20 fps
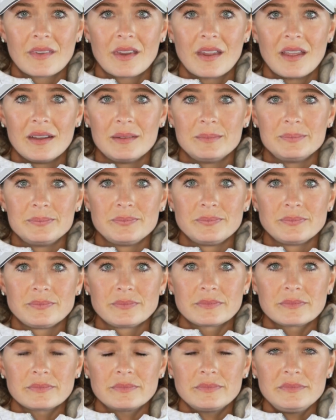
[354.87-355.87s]
Yeah,
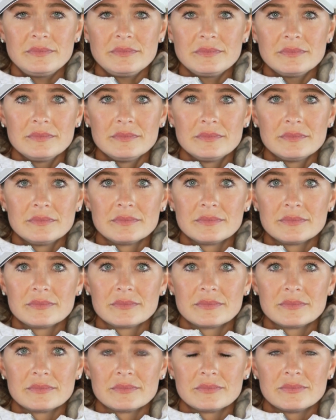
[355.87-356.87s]
definitely. I mean,
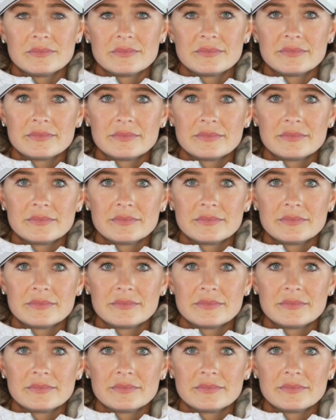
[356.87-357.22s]
so,